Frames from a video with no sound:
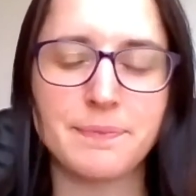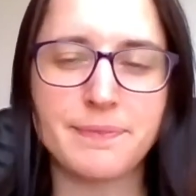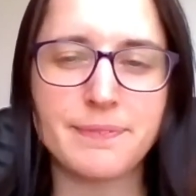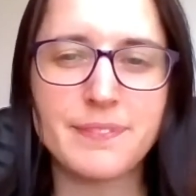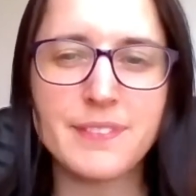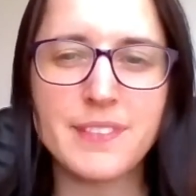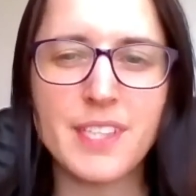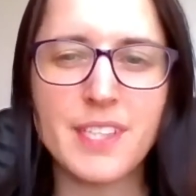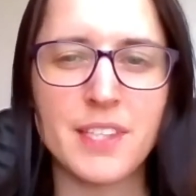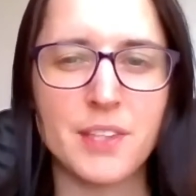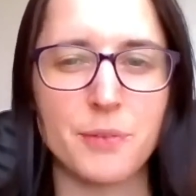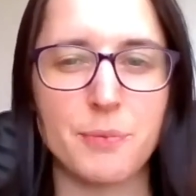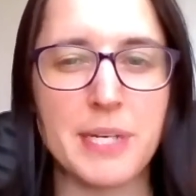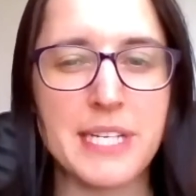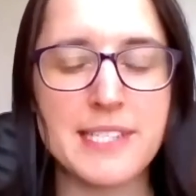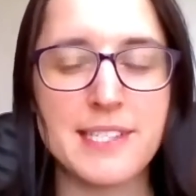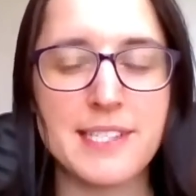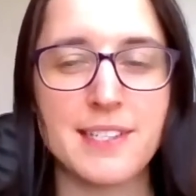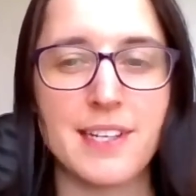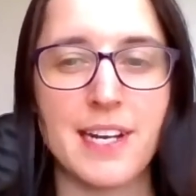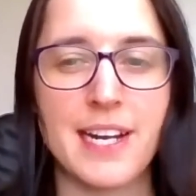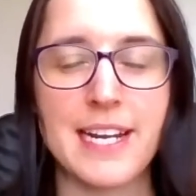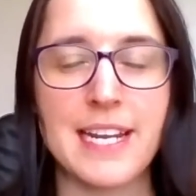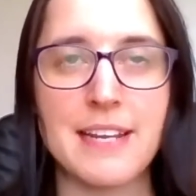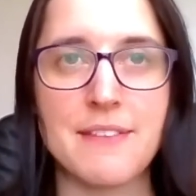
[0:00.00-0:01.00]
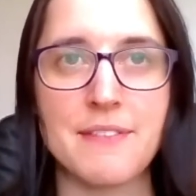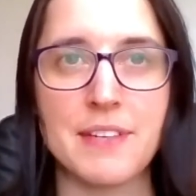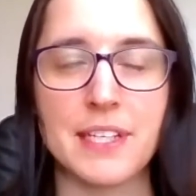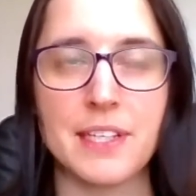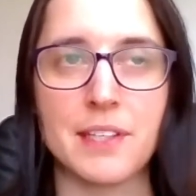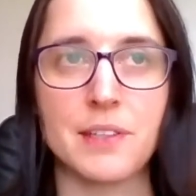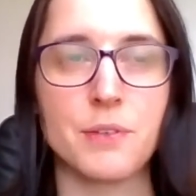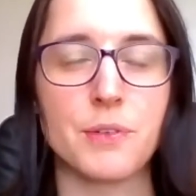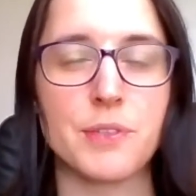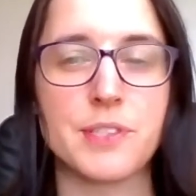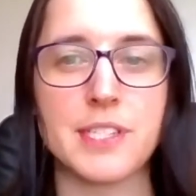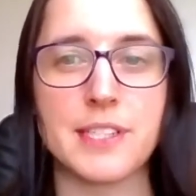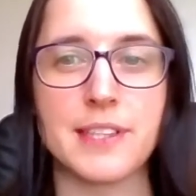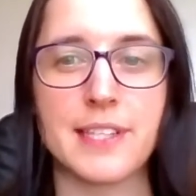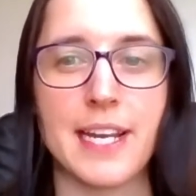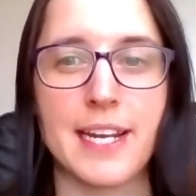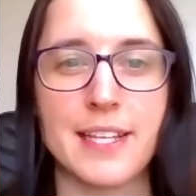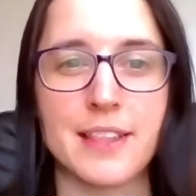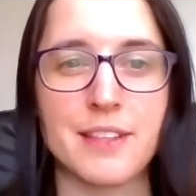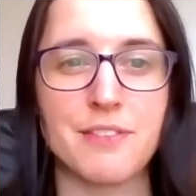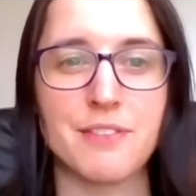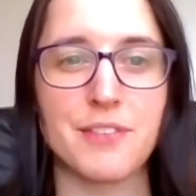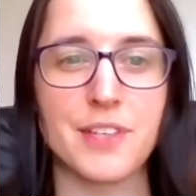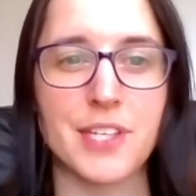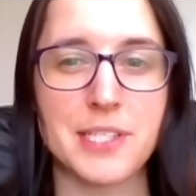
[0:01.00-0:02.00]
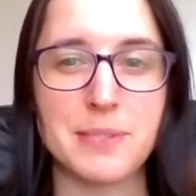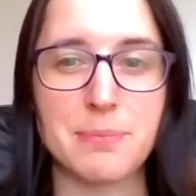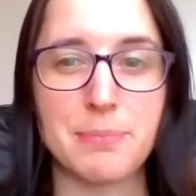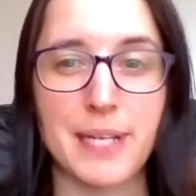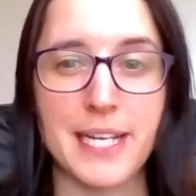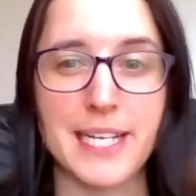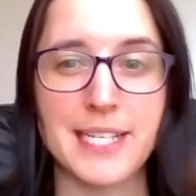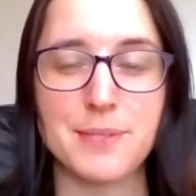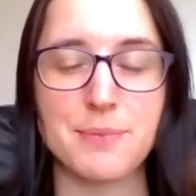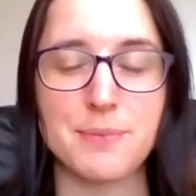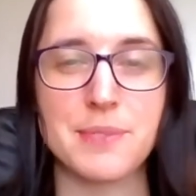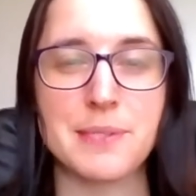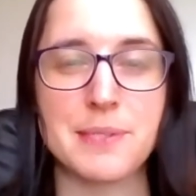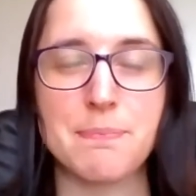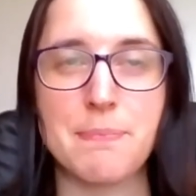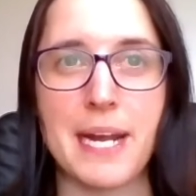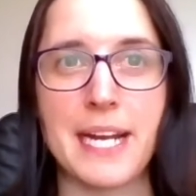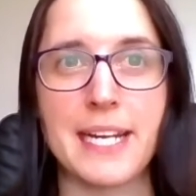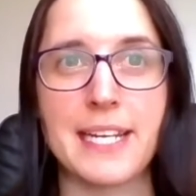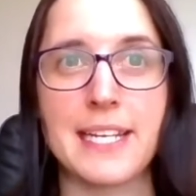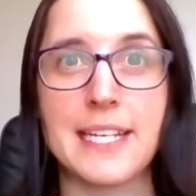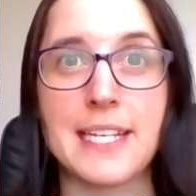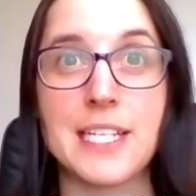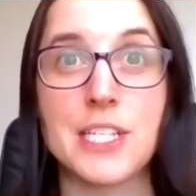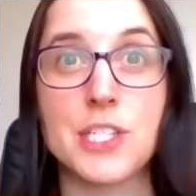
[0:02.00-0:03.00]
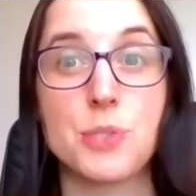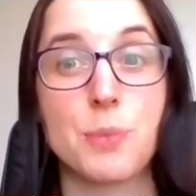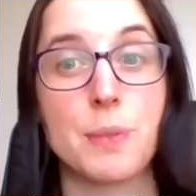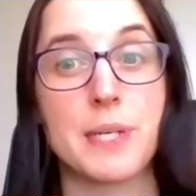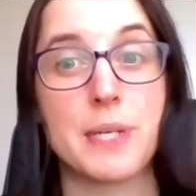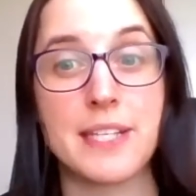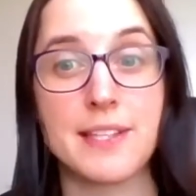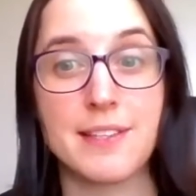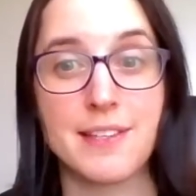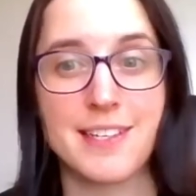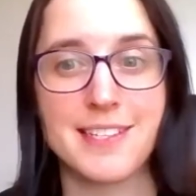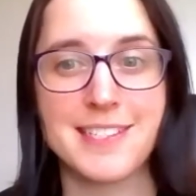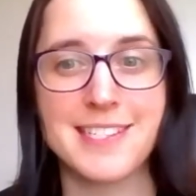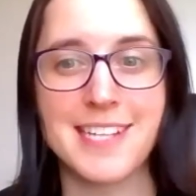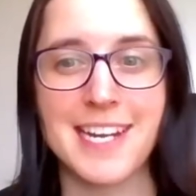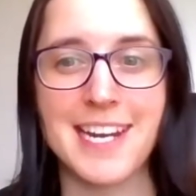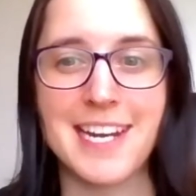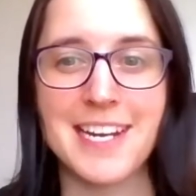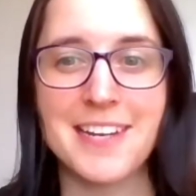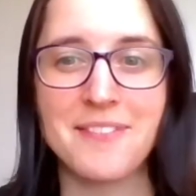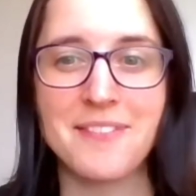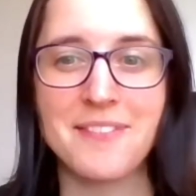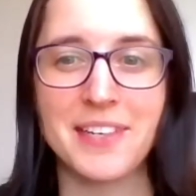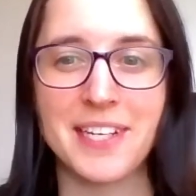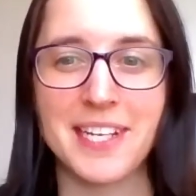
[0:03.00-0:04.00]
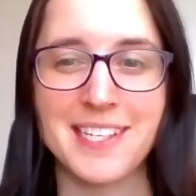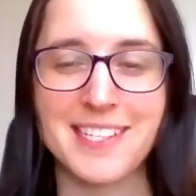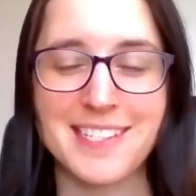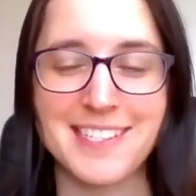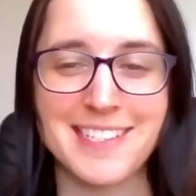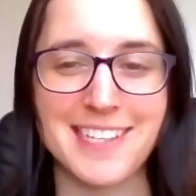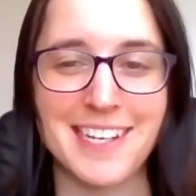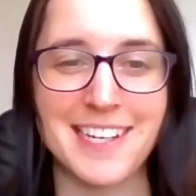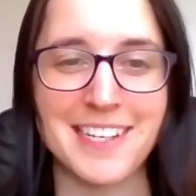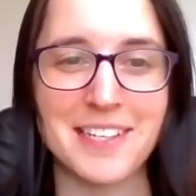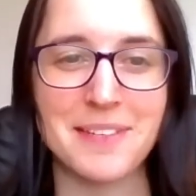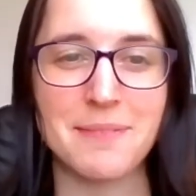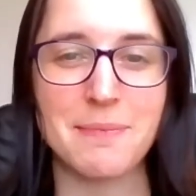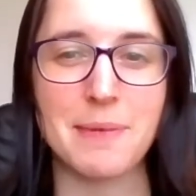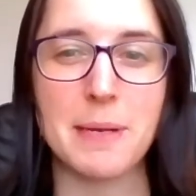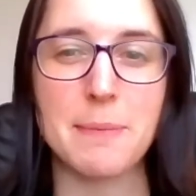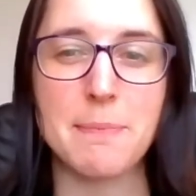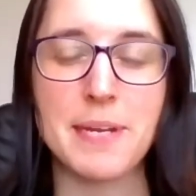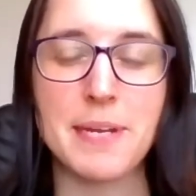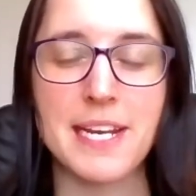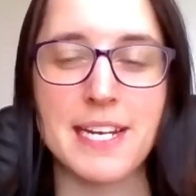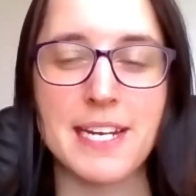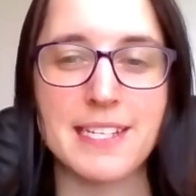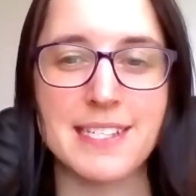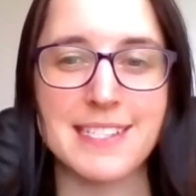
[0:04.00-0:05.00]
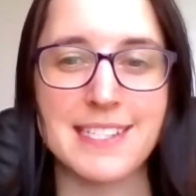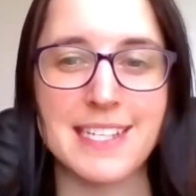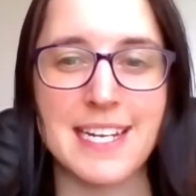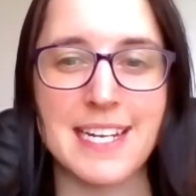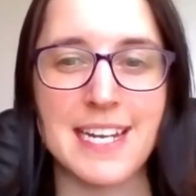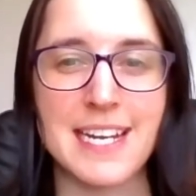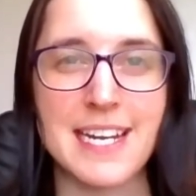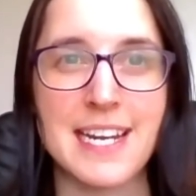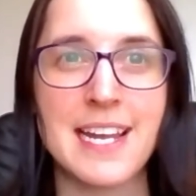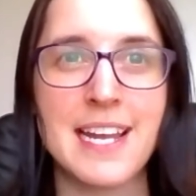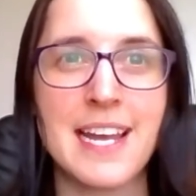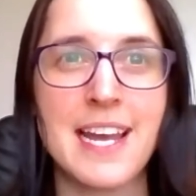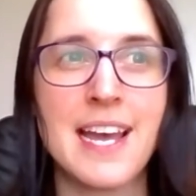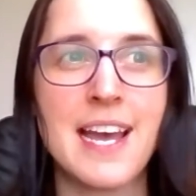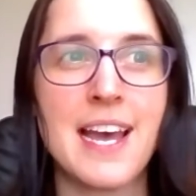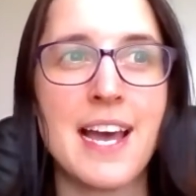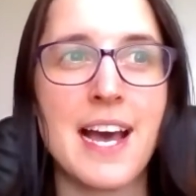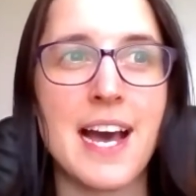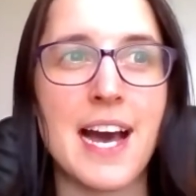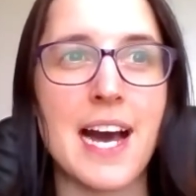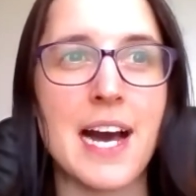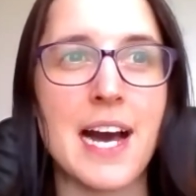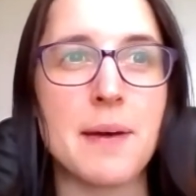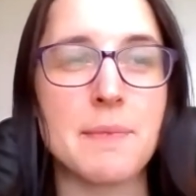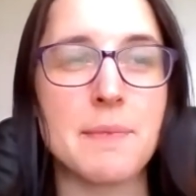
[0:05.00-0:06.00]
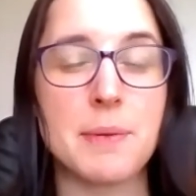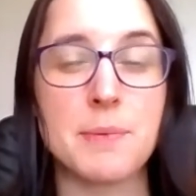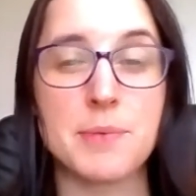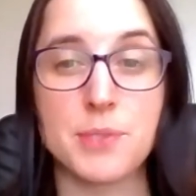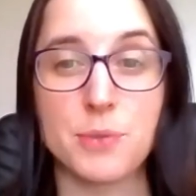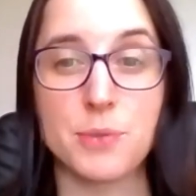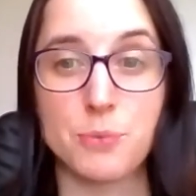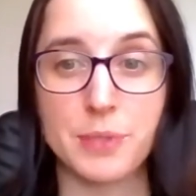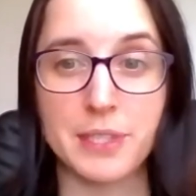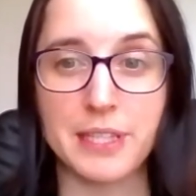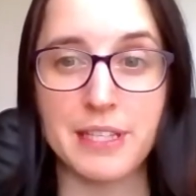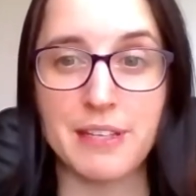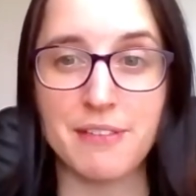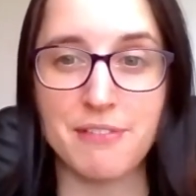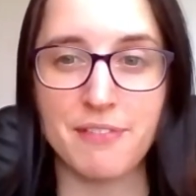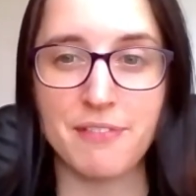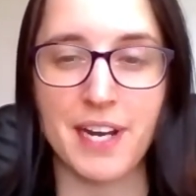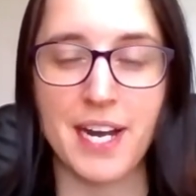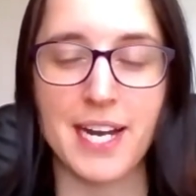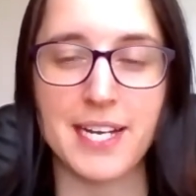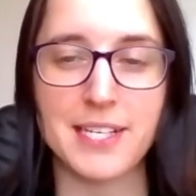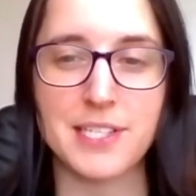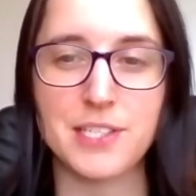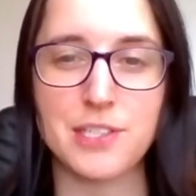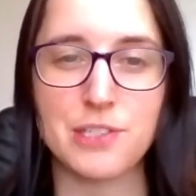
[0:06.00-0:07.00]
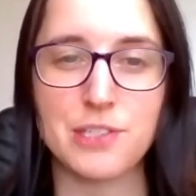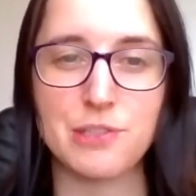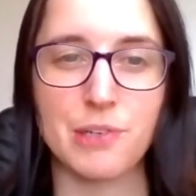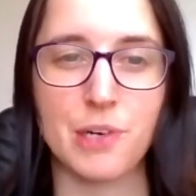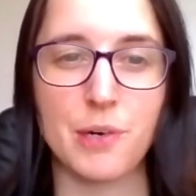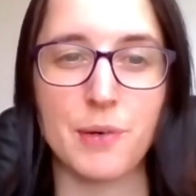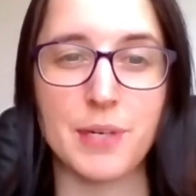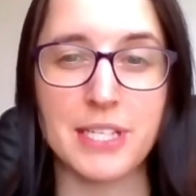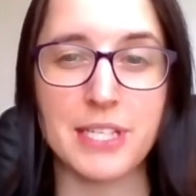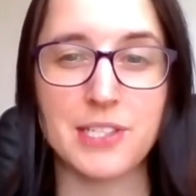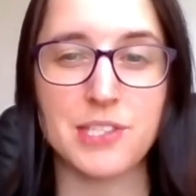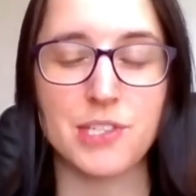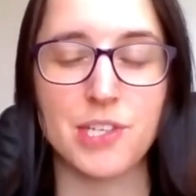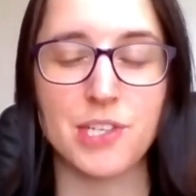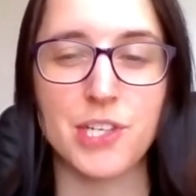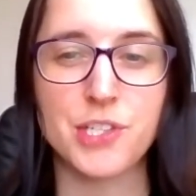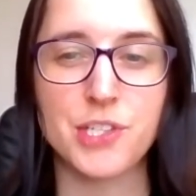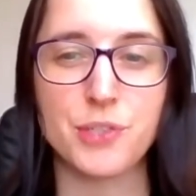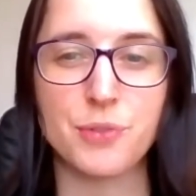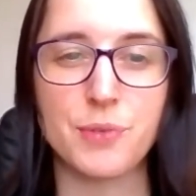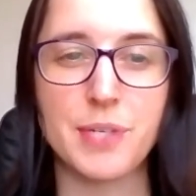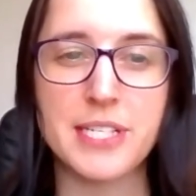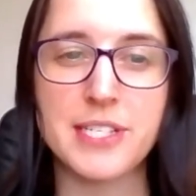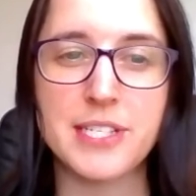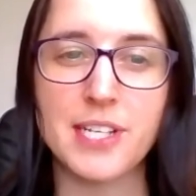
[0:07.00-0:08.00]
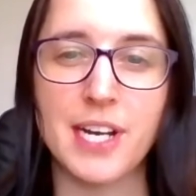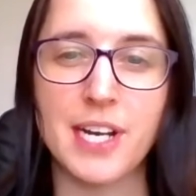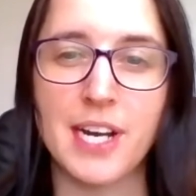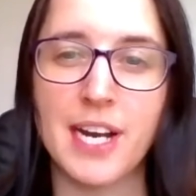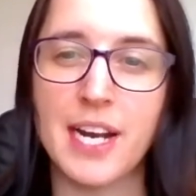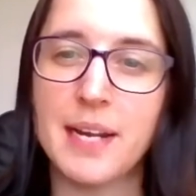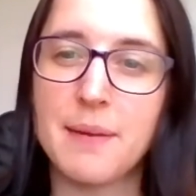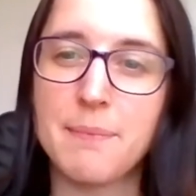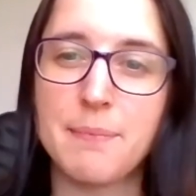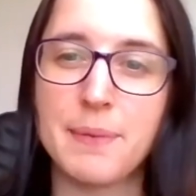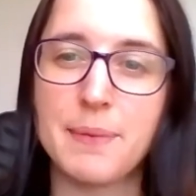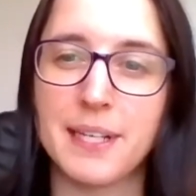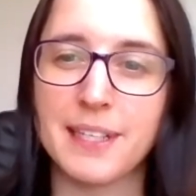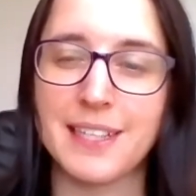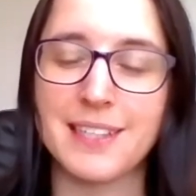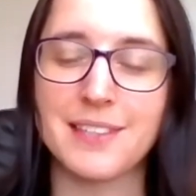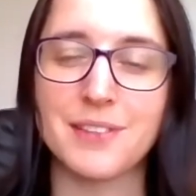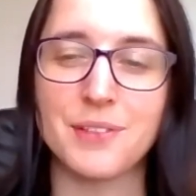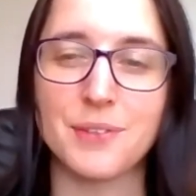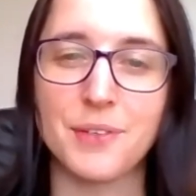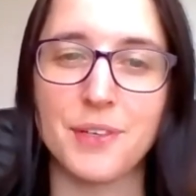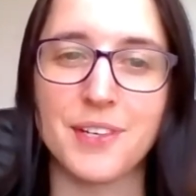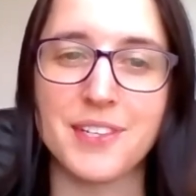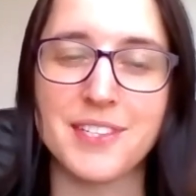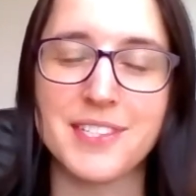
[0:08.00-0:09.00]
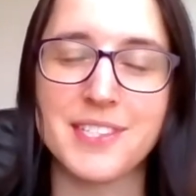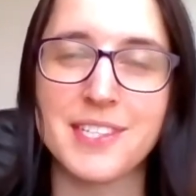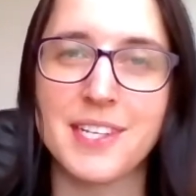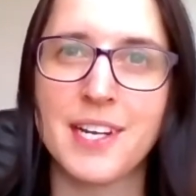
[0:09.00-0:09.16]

the reason I even looked at that in the first place was back in 2013 when I started my PhD. Um, it was a really fast growing surgery type, and I thought,